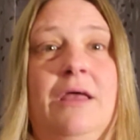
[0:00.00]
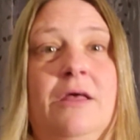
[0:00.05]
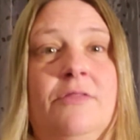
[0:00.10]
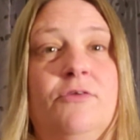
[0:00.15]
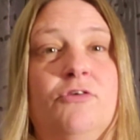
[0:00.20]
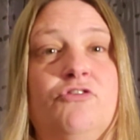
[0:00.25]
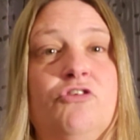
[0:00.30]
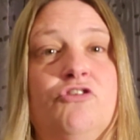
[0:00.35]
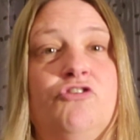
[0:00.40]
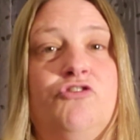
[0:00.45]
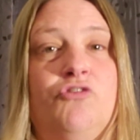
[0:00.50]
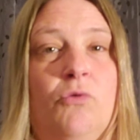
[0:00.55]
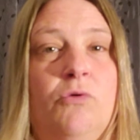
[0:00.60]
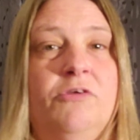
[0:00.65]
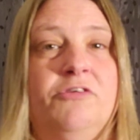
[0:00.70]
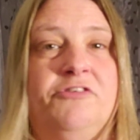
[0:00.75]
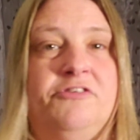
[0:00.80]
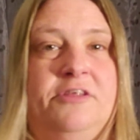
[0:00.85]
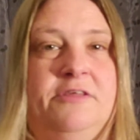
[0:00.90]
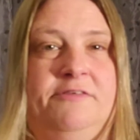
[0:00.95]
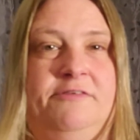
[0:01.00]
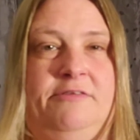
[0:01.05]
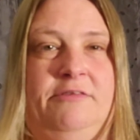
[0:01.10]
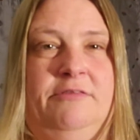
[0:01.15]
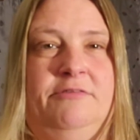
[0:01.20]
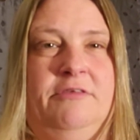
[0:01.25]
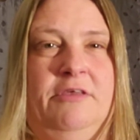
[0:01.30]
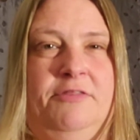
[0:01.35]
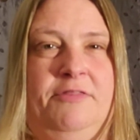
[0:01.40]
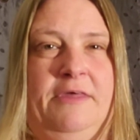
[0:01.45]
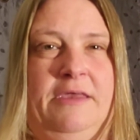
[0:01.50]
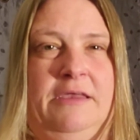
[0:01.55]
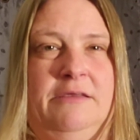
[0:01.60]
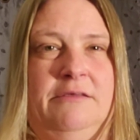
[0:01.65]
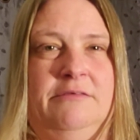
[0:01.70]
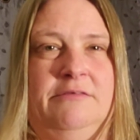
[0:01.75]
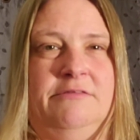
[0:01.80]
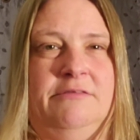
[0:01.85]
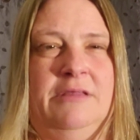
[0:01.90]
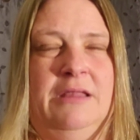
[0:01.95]
There's a source to
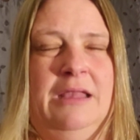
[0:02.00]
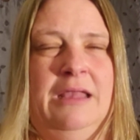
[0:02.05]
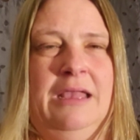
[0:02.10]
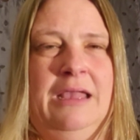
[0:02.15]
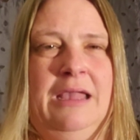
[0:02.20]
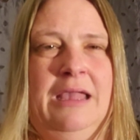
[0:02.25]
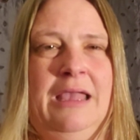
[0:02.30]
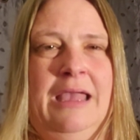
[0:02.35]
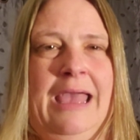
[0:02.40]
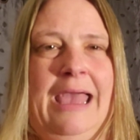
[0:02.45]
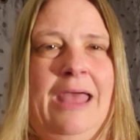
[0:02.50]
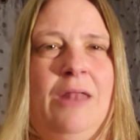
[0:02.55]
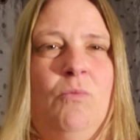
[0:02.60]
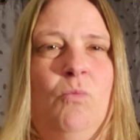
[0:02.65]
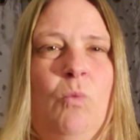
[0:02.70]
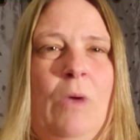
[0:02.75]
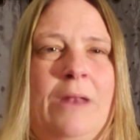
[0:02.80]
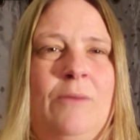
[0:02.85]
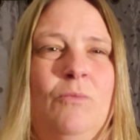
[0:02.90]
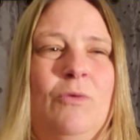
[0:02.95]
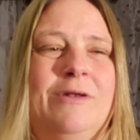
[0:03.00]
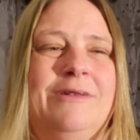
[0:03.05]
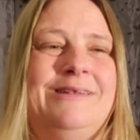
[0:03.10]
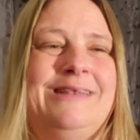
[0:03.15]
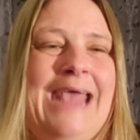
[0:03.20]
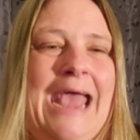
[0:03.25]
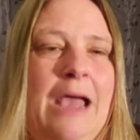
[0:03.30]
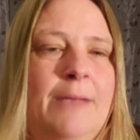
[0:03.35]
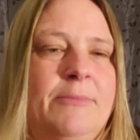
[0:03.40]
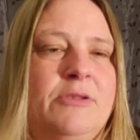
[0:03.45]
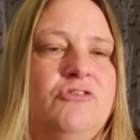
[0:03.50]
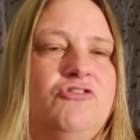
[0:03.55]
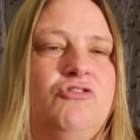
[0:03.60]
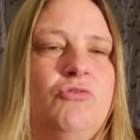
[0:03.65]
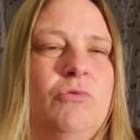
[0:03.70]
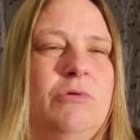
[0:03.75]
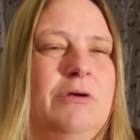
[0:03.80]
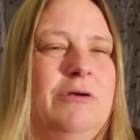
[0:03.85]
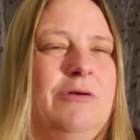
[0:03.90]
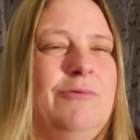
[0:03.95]
things. And when we're damaged,
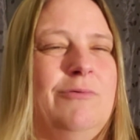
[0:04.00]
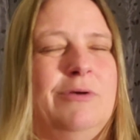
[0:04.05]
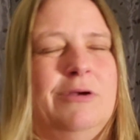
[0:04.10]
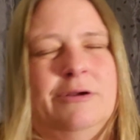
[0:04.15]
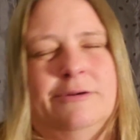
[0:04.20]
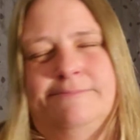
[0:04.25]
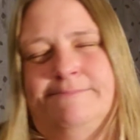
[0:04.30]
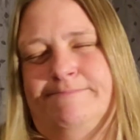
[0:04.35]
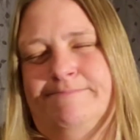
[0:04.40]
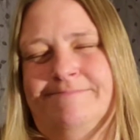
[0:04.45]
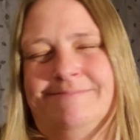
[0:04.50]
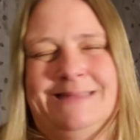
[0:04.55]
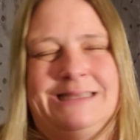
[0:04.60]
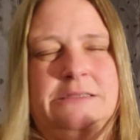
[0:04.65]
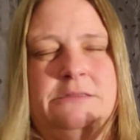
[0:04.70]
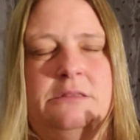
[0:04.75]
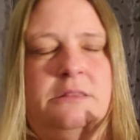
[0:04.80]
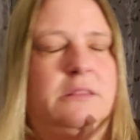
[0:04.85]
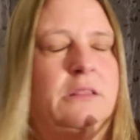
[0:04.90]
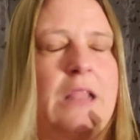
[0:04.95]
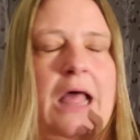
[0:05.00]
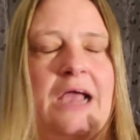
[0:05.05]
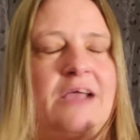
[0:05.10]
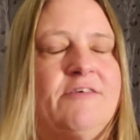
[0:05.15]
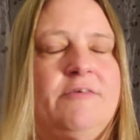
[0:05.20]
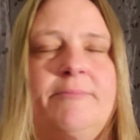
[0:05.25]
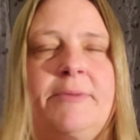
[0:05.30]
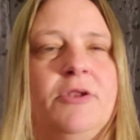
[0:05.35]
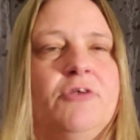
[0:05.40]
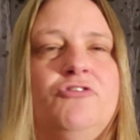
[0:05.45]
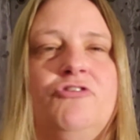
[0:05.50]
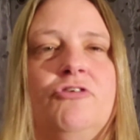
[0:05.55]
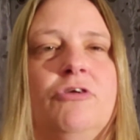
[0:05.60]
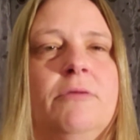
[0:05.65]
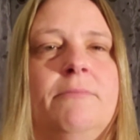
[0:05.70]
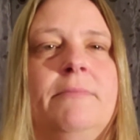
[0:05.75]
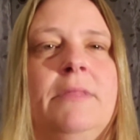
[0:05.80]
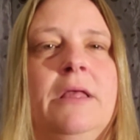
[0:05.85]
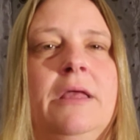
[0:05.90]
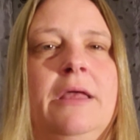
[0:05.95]
or lack of a better
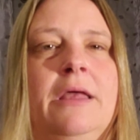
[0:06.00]
term,